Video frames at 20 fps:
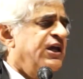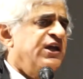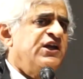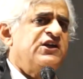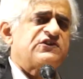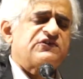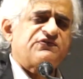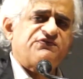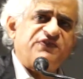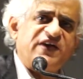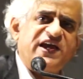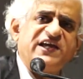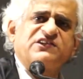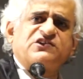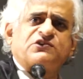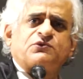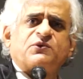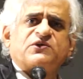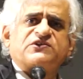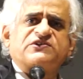His
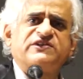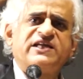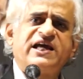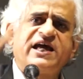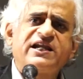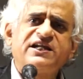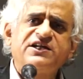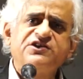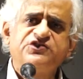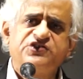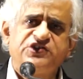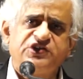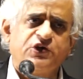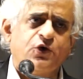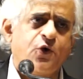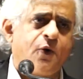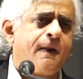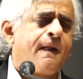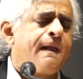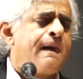face was there in
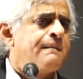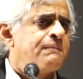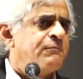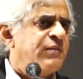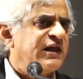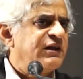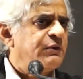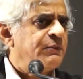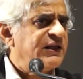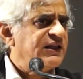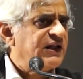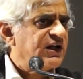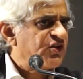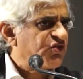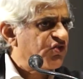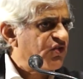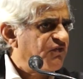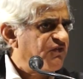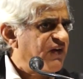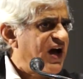Jio. By the way,
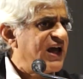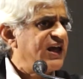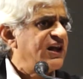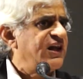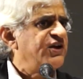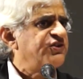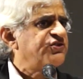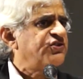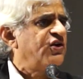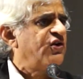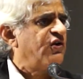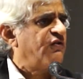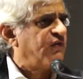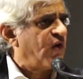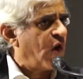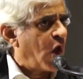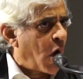there is a violation of